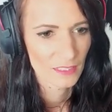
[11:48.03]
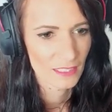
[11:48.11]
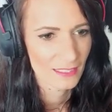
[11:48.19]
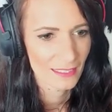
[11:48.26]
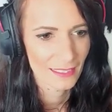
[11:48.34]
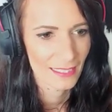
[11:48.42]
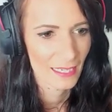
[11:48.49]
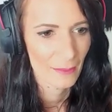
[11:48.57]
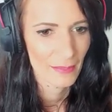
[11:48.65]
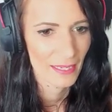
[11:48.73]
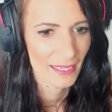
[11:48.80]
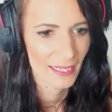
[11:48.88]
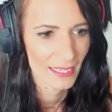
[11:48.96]
She's going to get
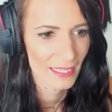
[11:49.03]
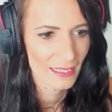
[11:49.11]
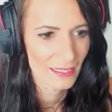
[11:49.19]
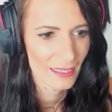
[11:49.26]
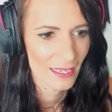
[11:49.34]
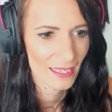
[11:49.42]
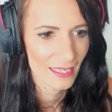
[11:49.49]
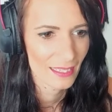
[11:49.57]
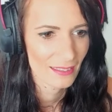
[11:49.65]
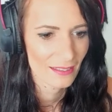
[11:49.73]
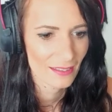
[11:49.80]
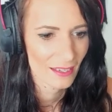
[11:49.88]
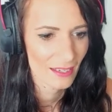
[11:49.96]
me again,
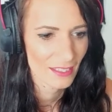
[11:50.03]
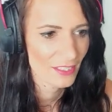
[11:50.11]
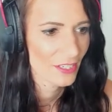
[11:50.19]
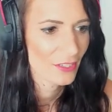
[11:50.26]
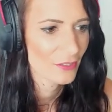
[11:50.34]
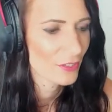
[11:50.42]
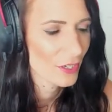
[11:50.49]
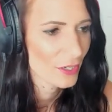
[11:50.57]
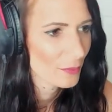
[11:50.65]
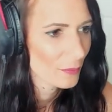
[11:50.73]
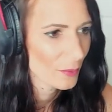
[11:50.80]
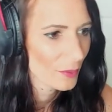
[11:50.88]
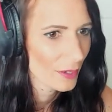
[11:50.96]
and I don't
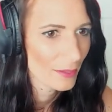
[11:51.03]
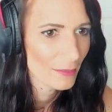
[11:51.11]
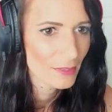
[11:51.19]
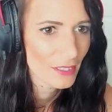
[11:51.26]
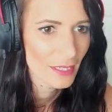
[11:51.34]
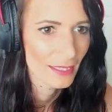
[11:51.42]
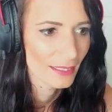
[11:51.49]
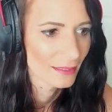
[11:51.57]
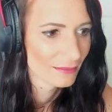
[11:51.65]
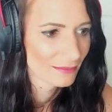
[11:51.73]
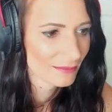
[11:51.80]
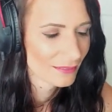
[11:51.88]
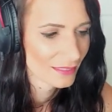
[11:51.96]
know what I'm doing.
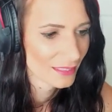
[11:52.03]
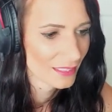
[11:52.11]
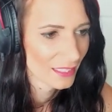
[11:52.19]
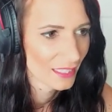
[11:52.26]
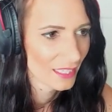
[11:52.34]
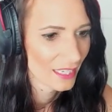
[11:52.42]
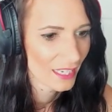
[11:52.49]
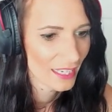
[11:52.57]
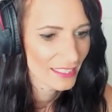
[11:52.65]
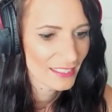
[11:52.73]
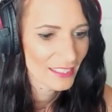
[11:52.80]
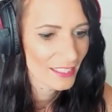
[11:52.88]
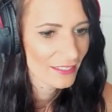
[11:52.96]

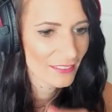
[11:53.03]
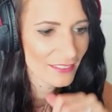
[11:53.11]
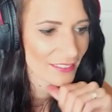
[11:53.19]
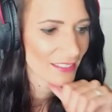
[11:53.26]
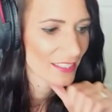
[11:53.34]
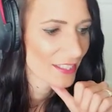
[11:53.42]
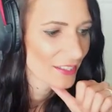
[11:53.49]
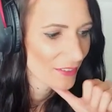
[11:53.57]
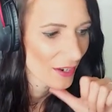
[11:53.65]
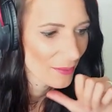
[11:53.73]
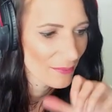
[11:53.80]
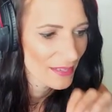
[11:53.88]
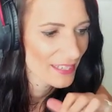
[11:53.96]
I don't know.
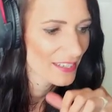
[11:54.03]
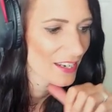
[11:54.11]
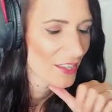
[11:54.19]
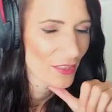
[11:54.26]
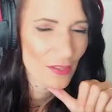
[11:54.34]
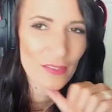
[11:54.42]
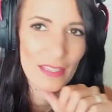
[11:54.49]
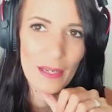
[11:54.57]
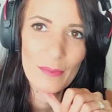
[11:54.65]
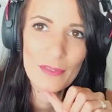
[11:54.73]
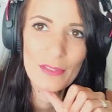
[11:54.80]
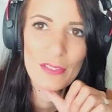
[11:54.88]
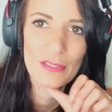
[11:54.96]
I mean, I thought
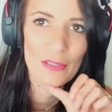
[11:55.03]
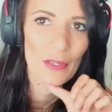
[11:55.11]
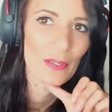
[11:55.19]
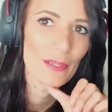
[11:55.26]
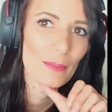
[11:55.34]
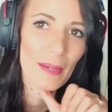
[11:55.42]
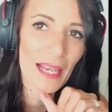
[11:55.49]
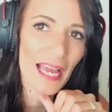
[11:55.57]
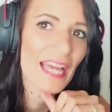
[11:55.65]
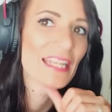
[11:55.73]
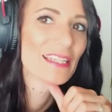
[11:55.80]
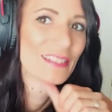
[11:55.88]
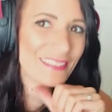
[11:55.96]
that was a solid
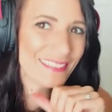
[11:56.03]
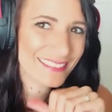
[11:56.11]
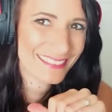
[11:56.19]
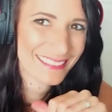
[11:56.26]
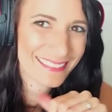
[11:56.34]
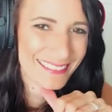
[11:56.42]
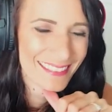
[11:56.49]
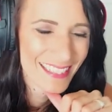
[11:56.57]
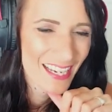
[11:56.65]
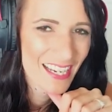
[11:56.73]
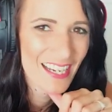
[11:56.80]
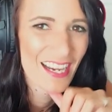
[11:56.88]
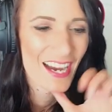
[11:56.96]
plan.
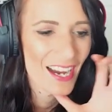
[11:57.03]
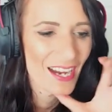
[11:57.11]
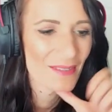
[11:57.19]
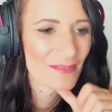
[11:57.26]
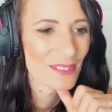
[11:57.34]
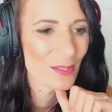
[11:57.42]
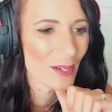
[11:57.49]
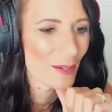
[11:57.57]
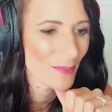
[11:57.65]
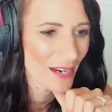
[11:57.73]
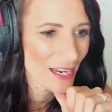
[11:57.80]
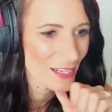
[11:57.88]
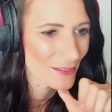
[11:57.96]
I was
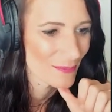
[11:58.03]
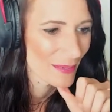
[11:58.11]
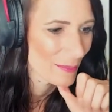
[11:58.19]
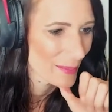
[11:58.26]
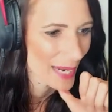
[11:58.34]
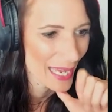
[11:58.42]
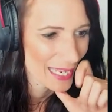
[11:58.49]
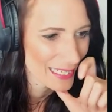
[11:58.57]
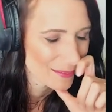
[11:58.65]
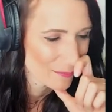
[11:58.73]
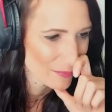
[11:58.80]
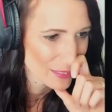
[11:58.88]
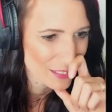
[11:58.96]
quite proud of my
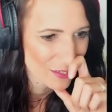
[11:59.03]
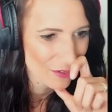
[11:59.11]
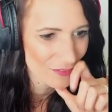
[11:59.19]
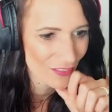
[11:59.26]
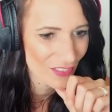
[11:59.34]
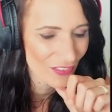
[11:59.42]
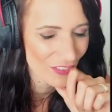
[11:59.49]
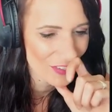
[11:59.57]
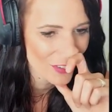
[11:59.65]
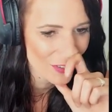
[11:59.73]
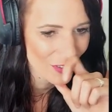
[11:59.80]
plan, but obviously